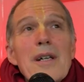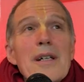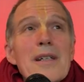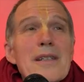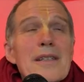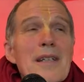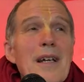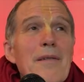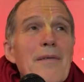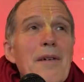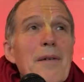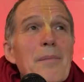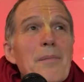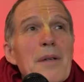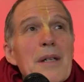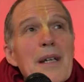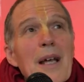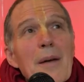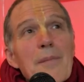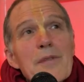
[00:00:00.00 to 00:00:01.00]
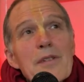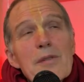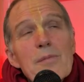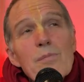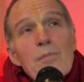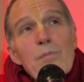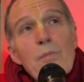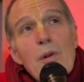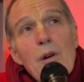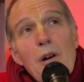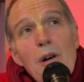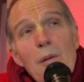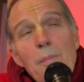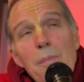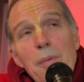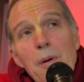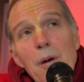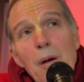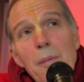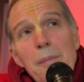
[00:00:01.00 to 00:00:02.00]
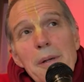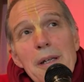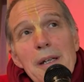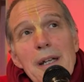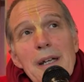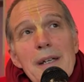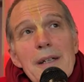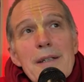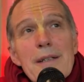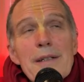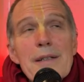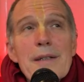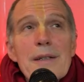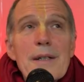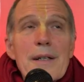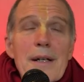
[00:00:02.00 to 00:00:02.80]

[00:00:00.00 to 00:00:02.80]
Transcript: someone becomes more prominent,